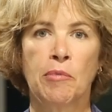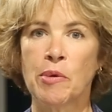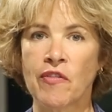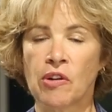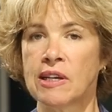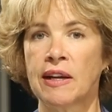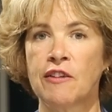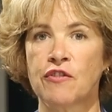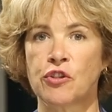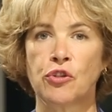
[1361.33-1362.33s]
But we've only done
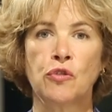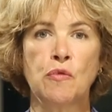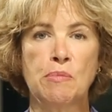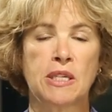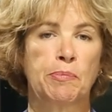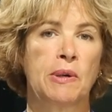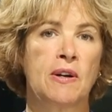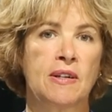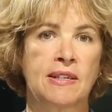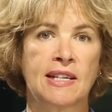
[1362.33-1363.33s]
it for two
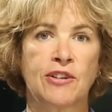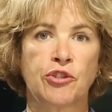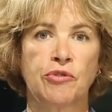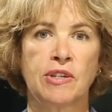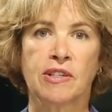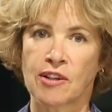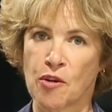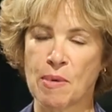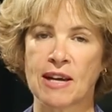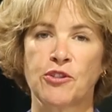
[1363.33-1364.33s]
misbegotten centuries.
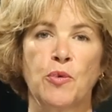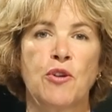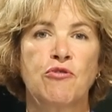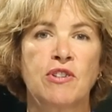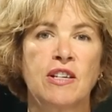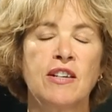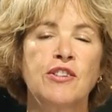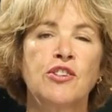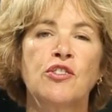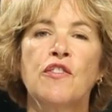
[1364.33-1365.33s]
Go back 200
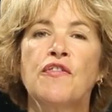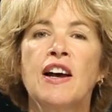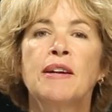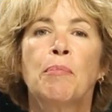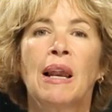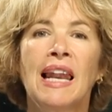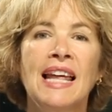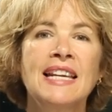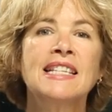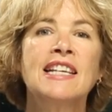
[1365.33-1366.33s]
years and you'll find
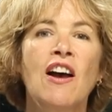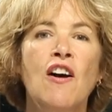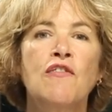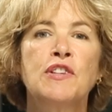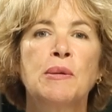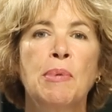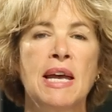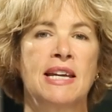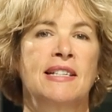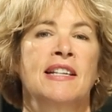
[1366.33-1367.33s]
plenty of
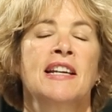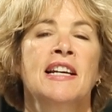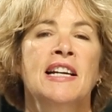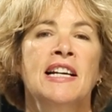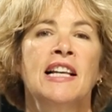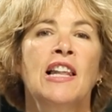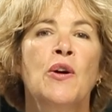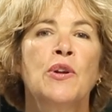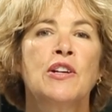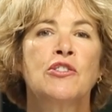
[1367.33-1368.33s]
debate.
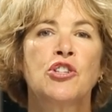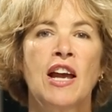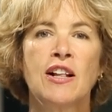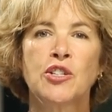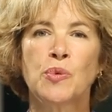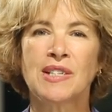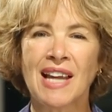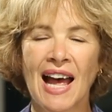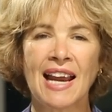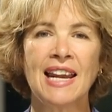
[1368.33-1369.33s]
Colonial jails were
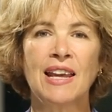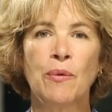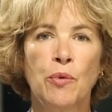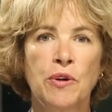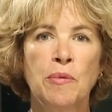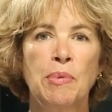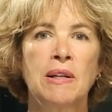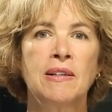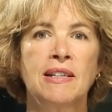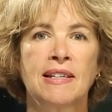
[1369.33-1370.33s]
tiny wooden
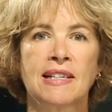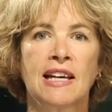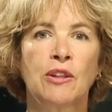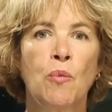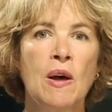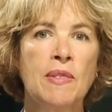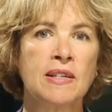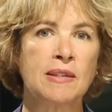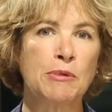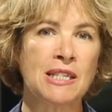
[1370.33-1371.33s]
buildings like the one
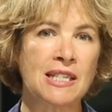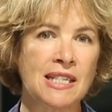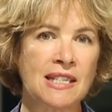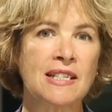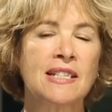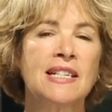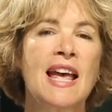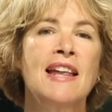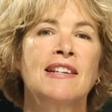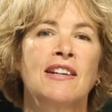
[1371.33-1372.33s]
that's still
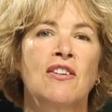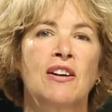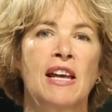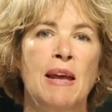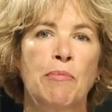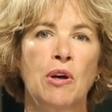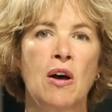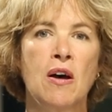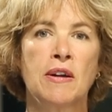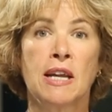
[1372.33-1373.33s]
standing on Cape
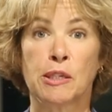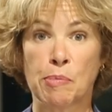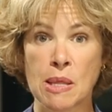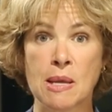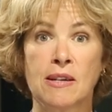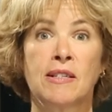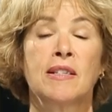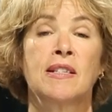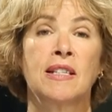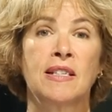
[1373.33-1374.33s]
Cod, has been there
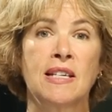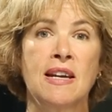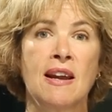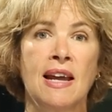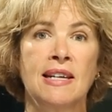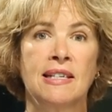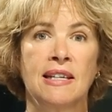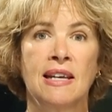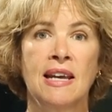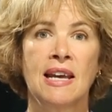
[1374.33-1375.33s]
since
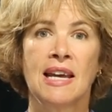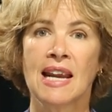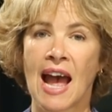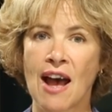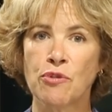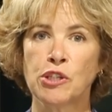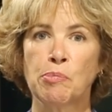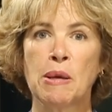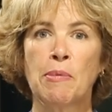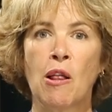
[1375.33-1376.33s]
1690. It housed
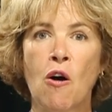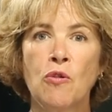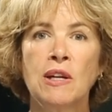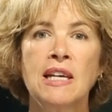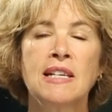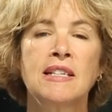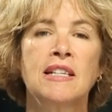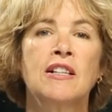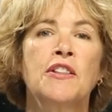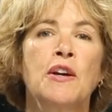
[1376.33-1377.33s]
people only
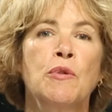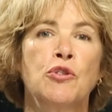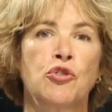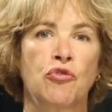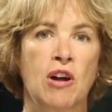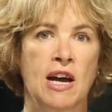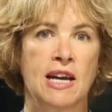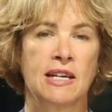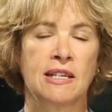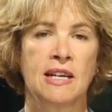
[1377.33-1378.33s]
until they were
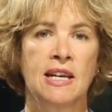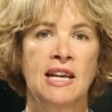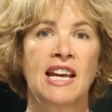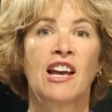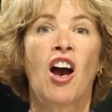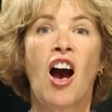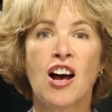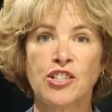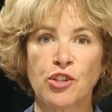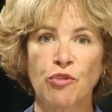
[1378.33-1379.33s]
tried.
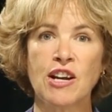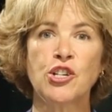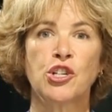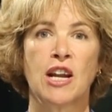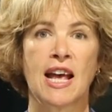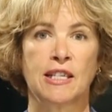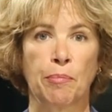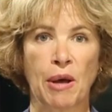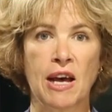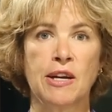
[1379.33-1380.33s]
Incarceration as a
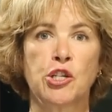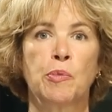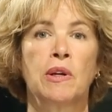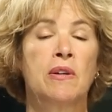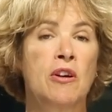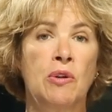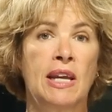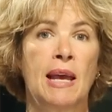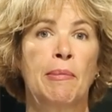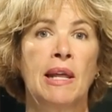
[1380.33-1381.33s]
punishment
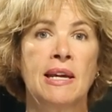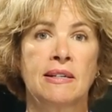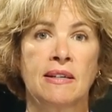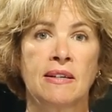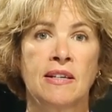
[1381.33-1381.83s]
only came later.